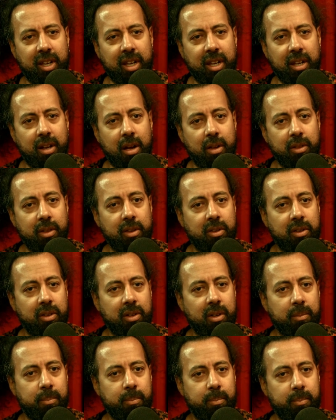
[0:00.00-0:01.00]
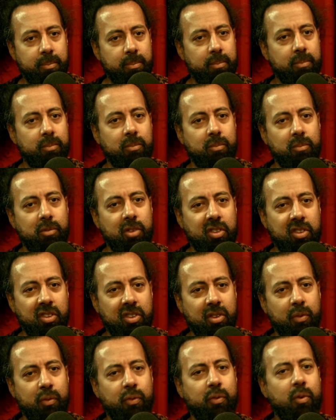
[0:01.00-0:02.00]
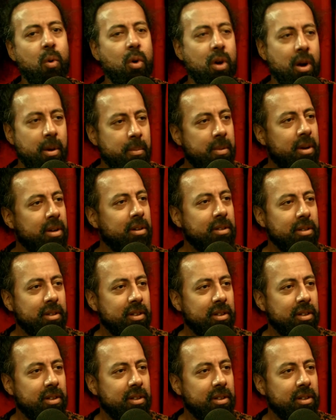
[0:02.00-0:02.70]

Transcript: it. Oh, this is a form.